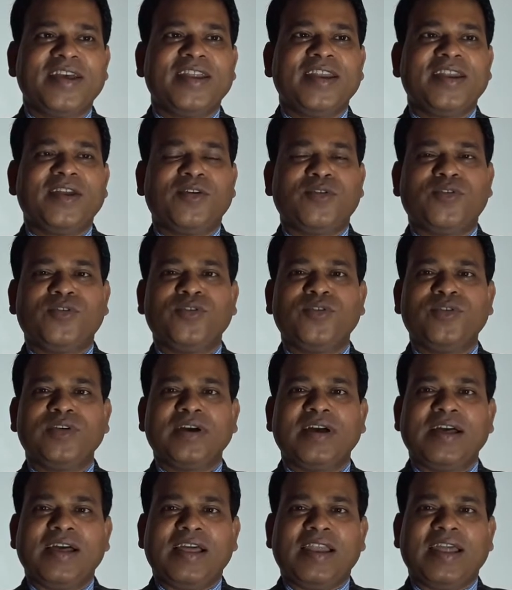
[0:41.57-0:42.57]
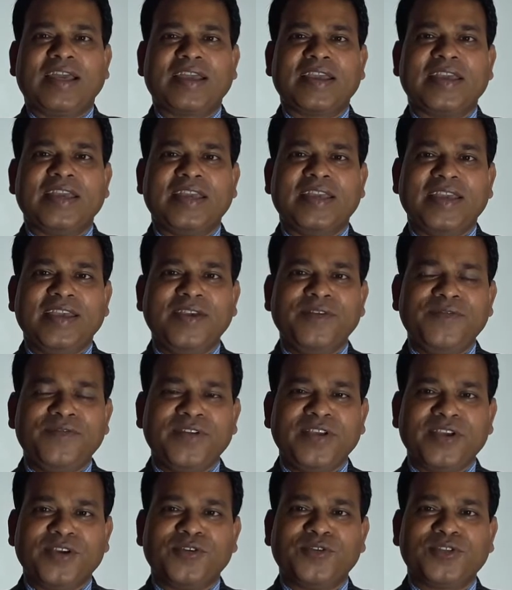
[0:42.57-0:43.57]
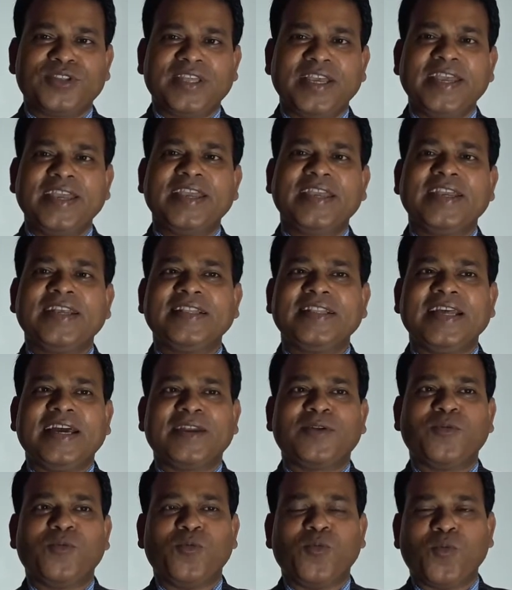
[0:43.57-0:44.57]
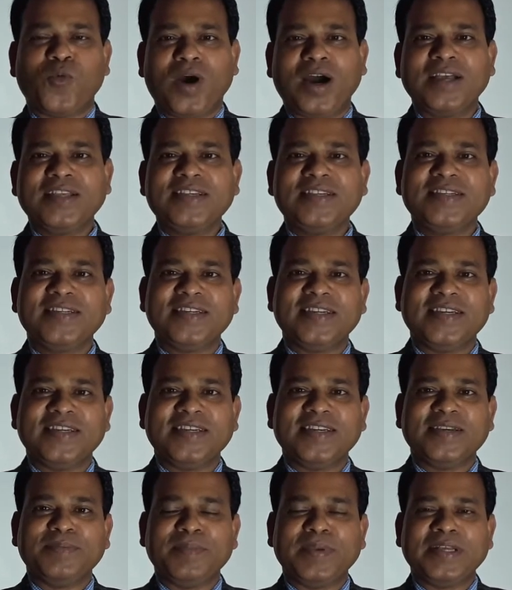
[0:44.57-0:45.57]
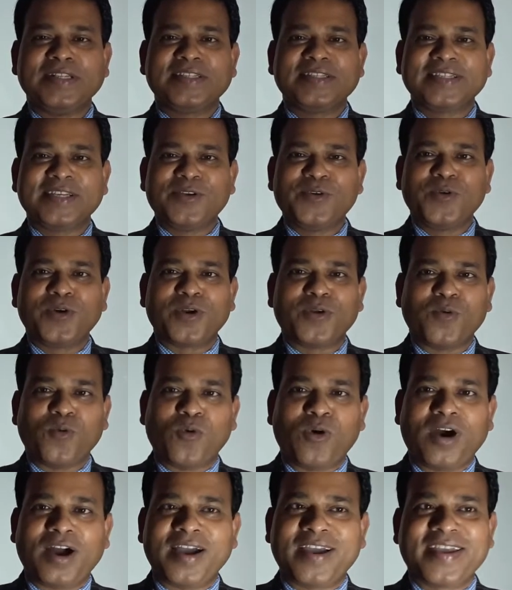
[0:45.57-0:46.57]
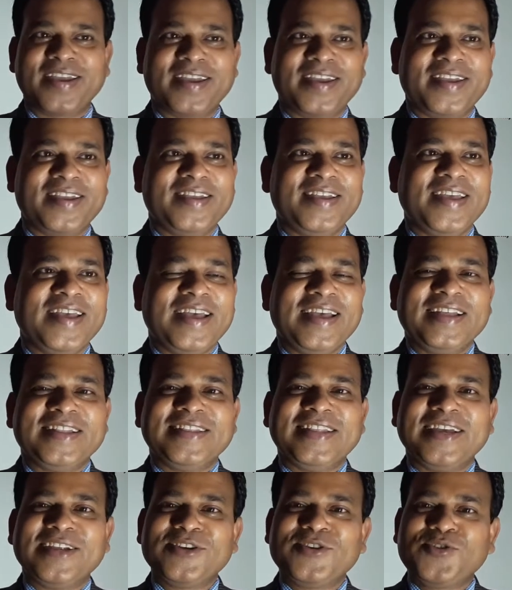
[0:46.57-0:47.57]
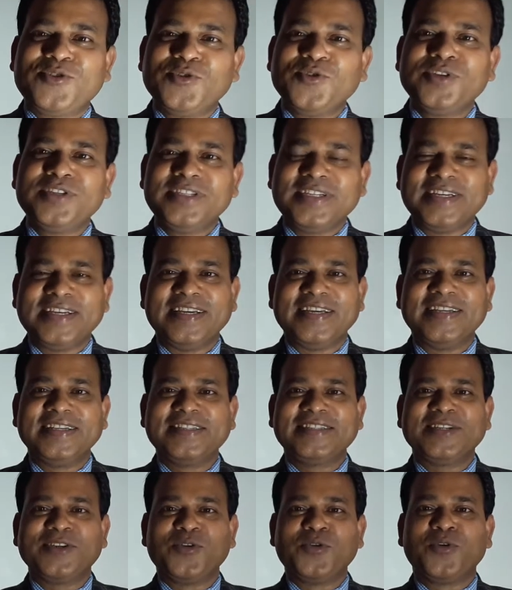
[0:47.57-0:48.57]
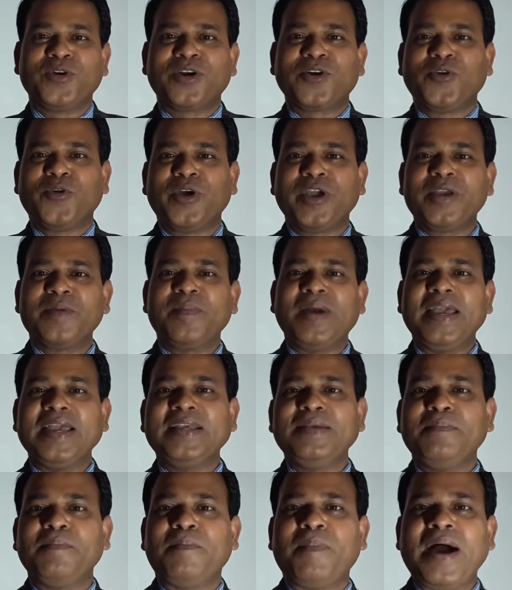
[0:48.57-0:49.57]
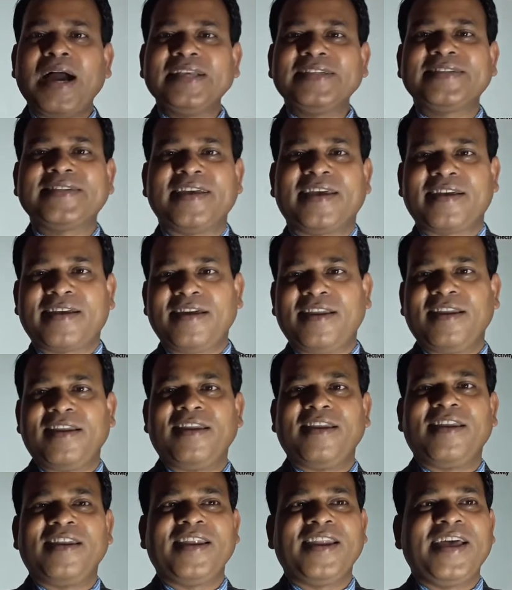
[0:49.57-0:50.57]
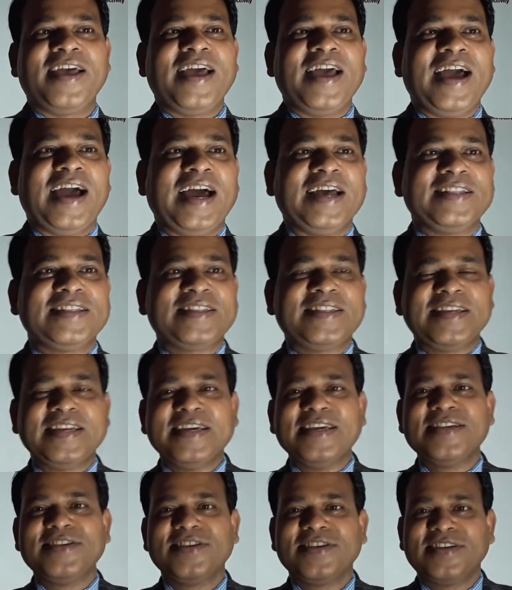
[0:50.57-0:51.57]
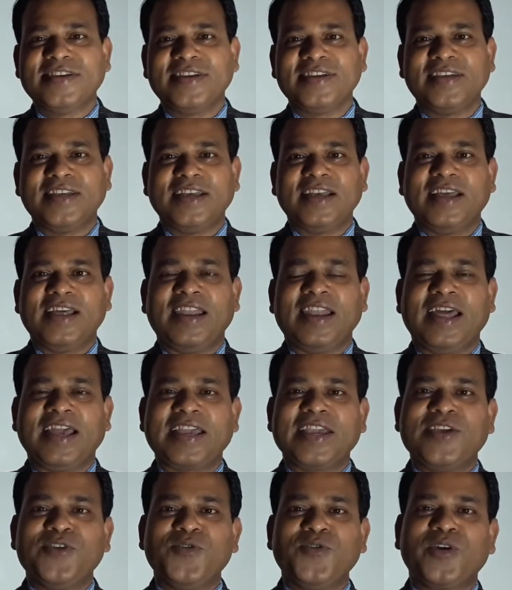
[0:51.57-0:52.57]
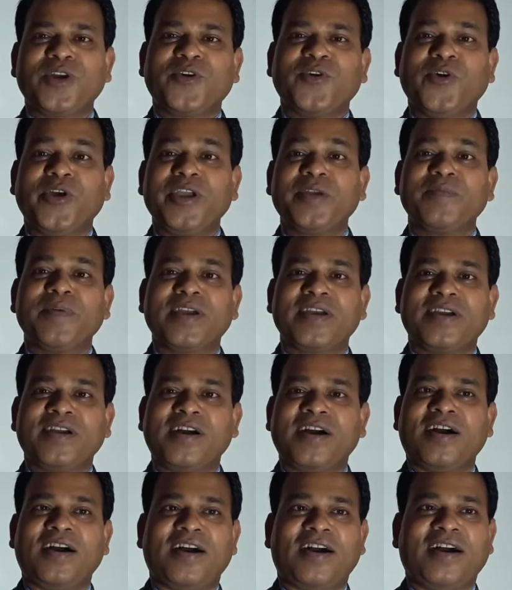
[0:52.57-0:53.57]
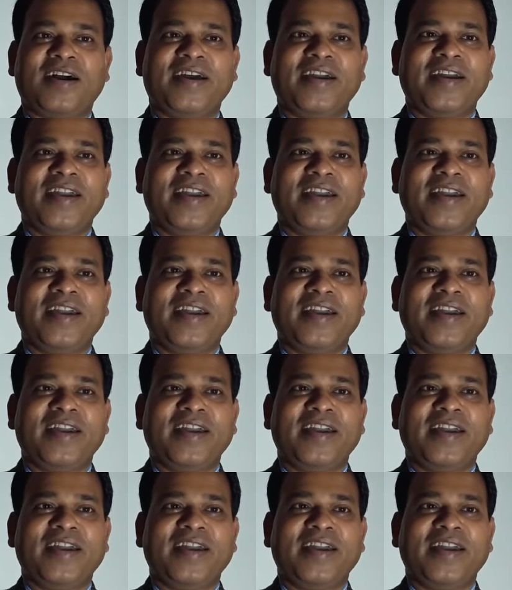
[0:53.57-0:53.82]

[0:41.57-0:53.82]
Now, like if you think that 1G means you are walking, then 2G is you are going by bicycle, and 3G like you are going by car,